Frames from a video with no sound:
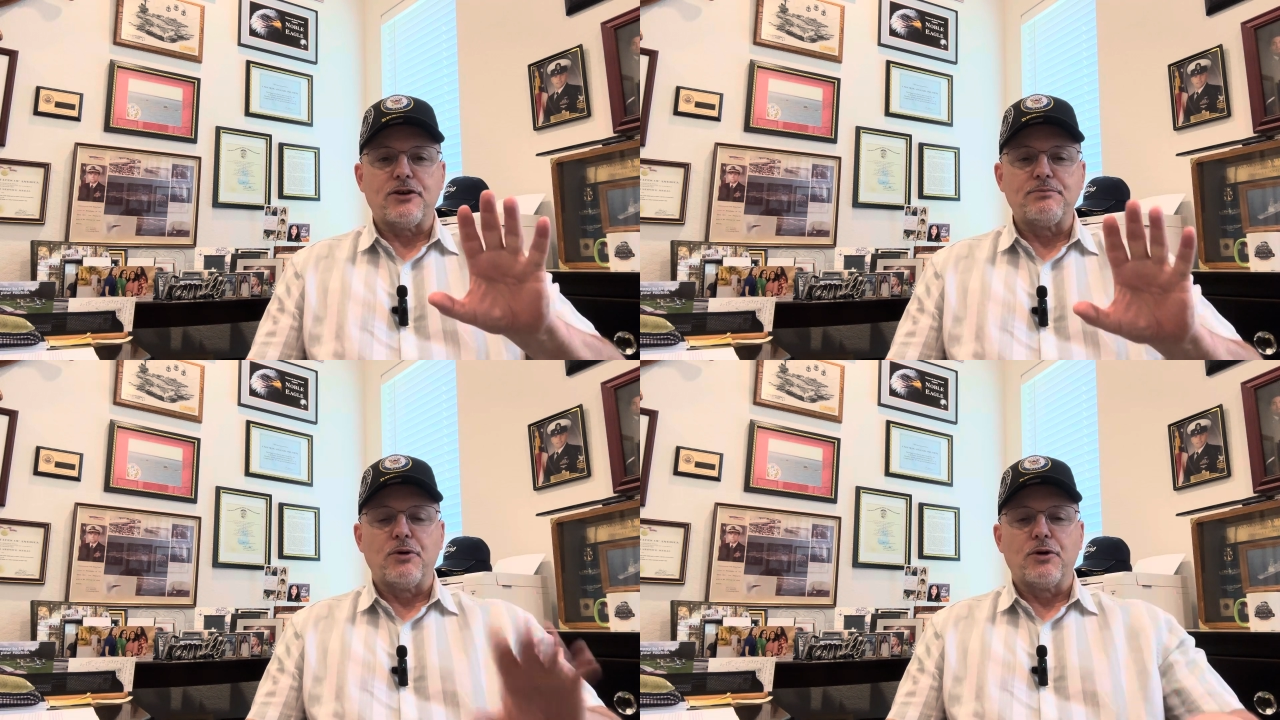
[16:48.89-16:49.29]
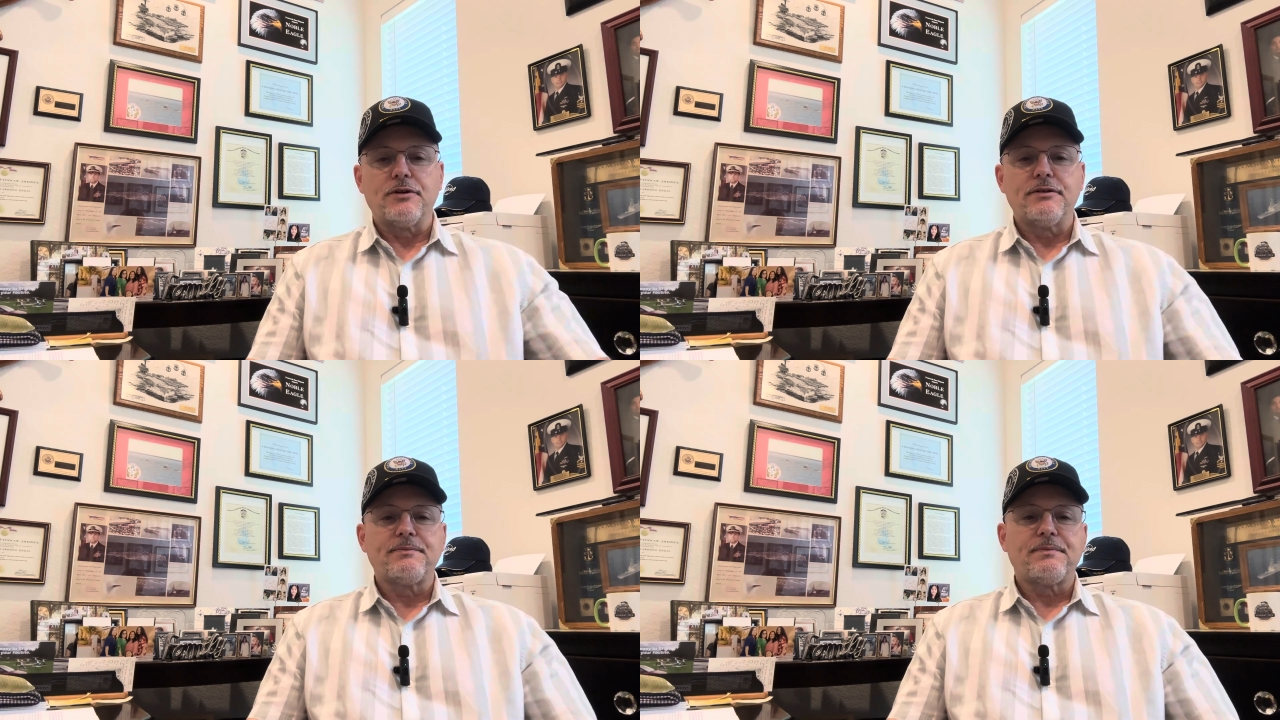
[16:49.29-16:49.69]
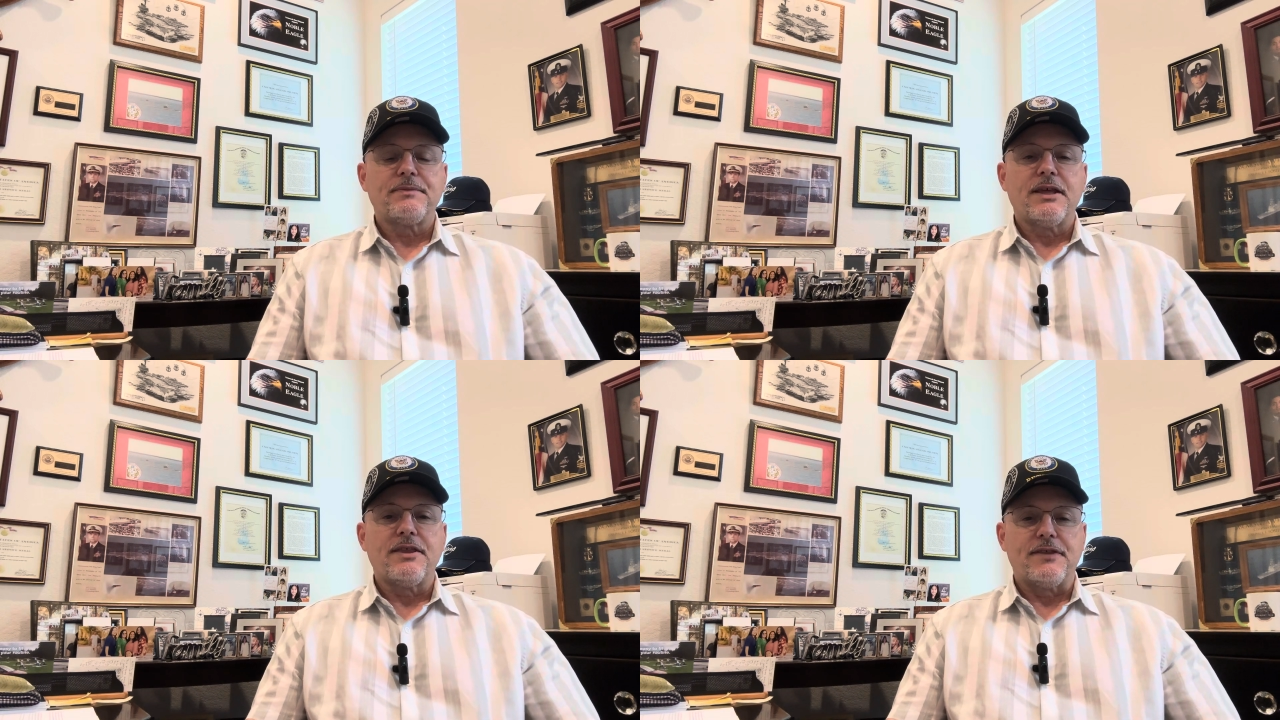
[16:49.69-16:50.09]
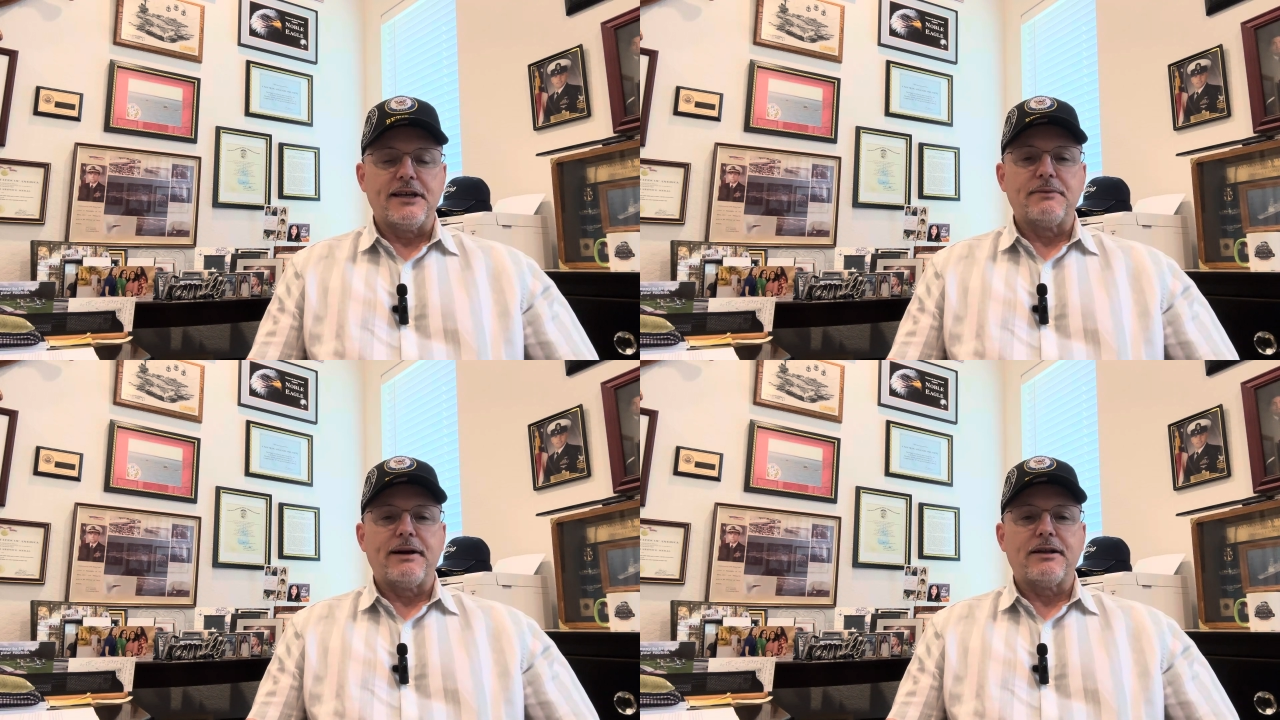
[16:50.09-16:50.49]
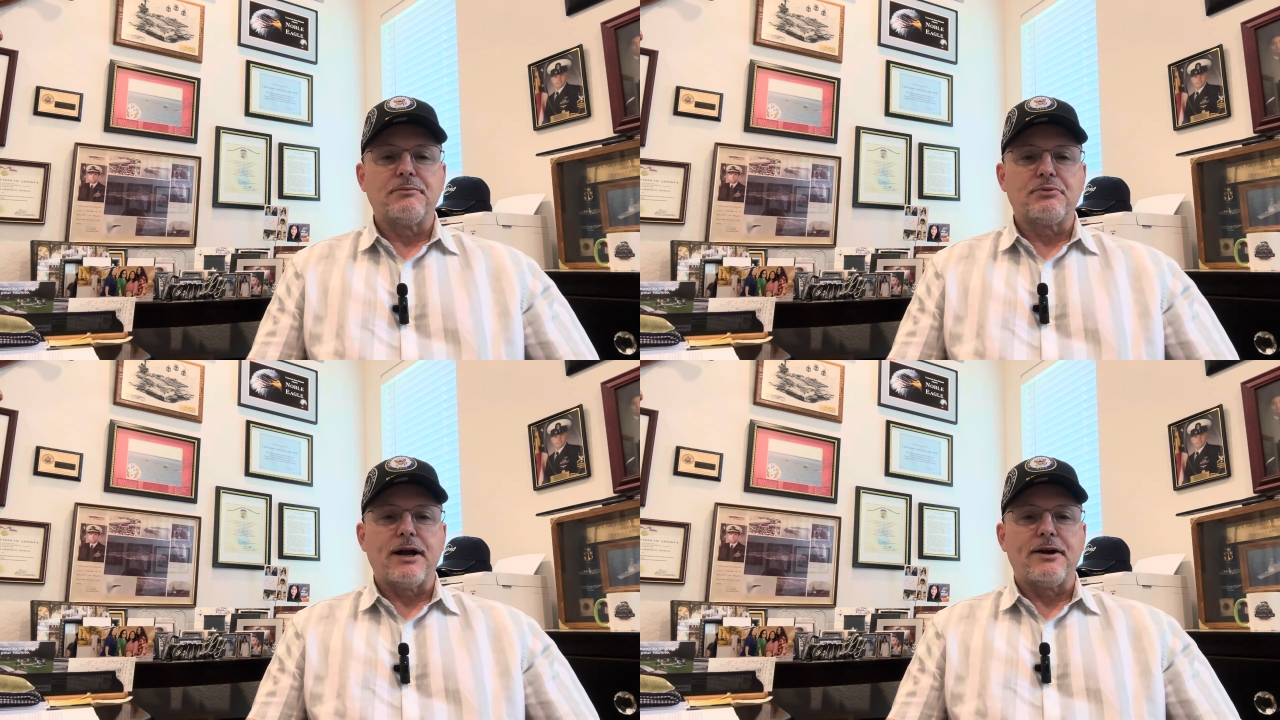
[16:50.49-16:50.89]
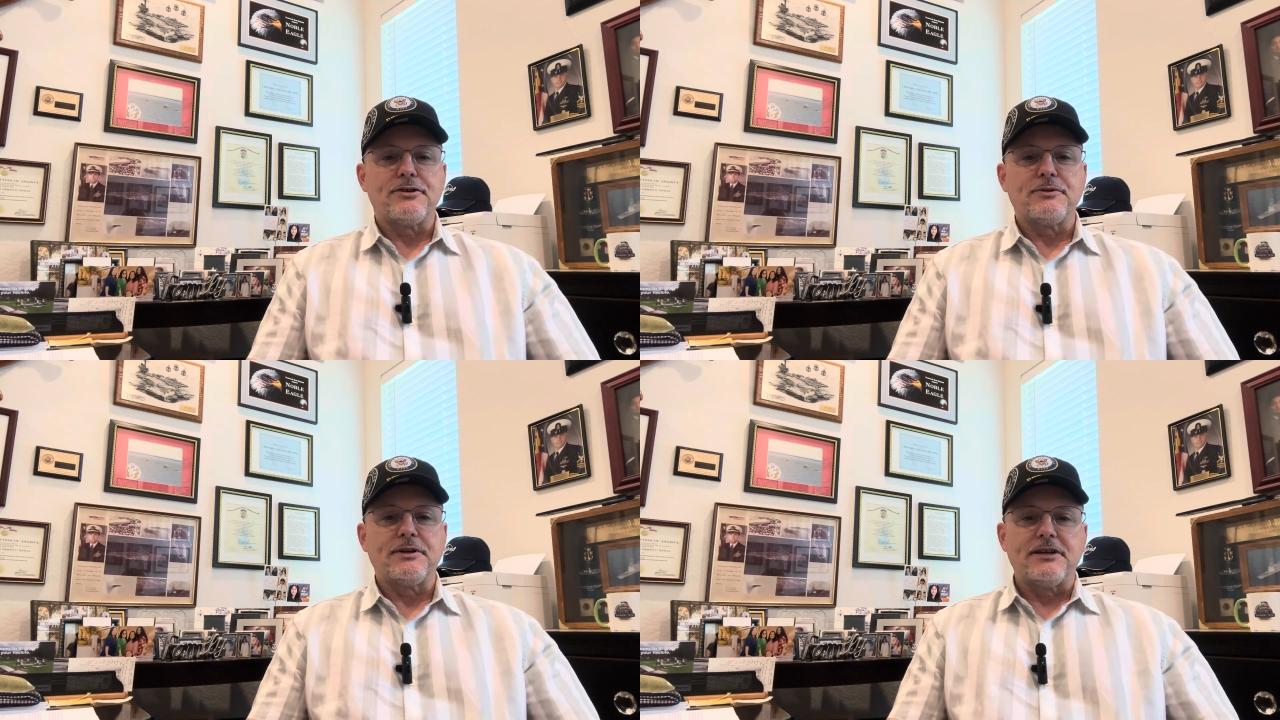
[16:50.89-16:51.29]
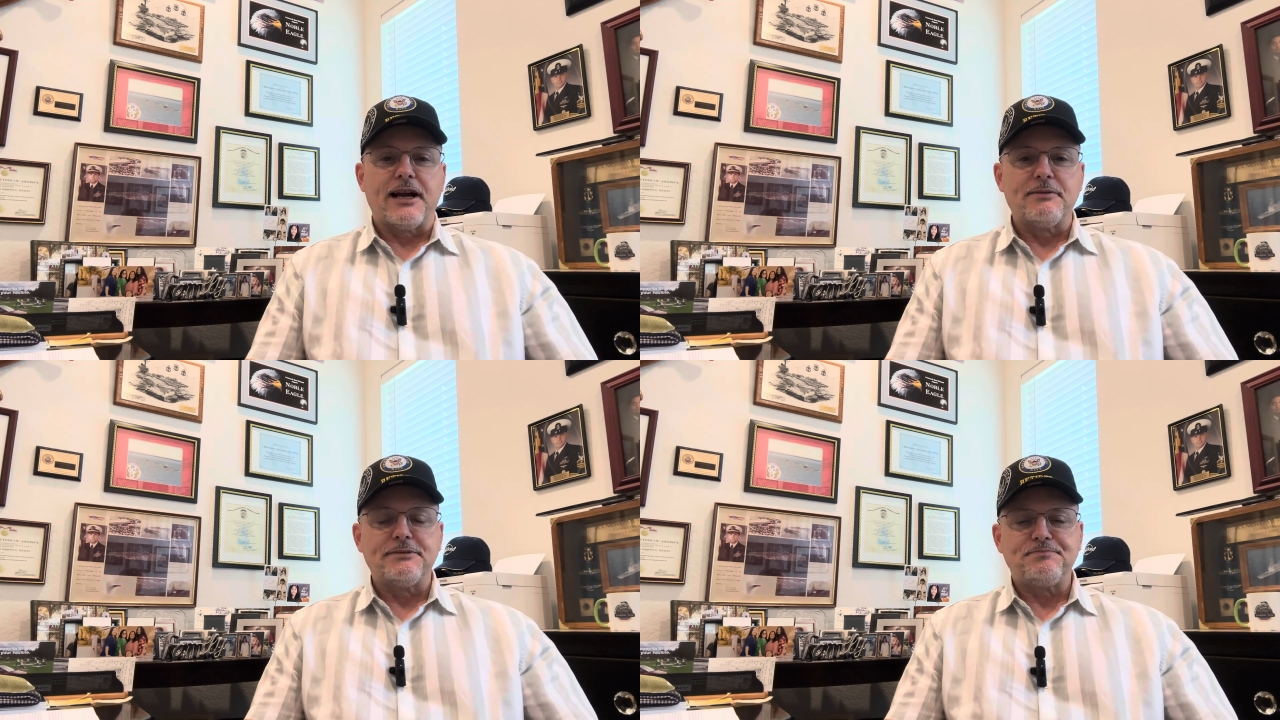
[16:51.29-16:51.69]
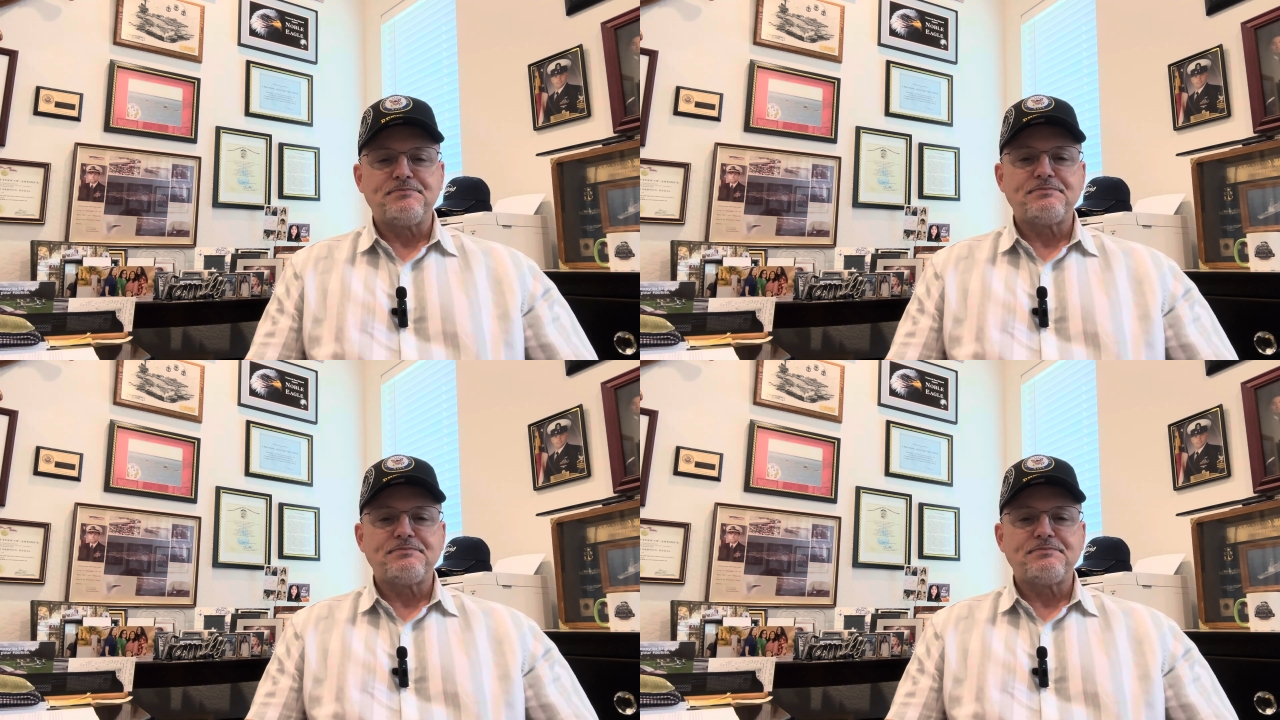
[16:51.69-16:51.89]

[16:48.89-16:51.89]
important. Think about them prior to retirement.